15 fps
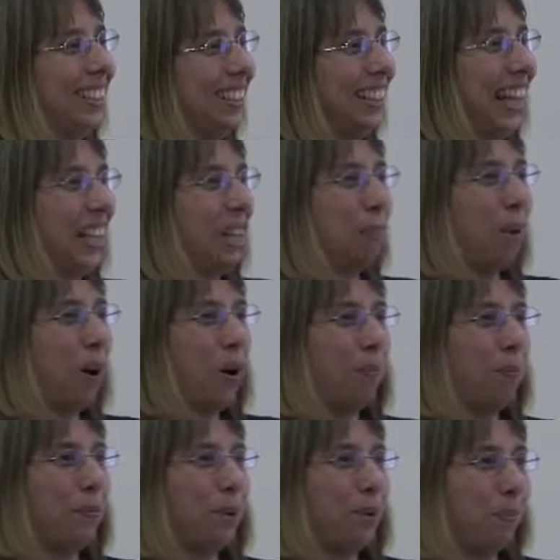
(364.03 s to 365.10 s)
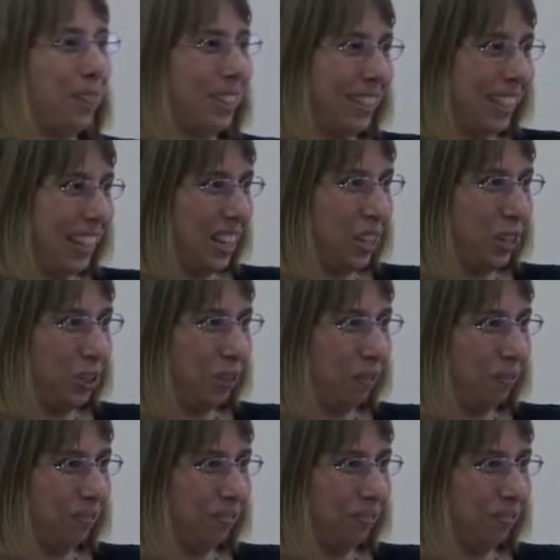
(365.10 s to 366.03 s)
It's like a PowerPoint presentation.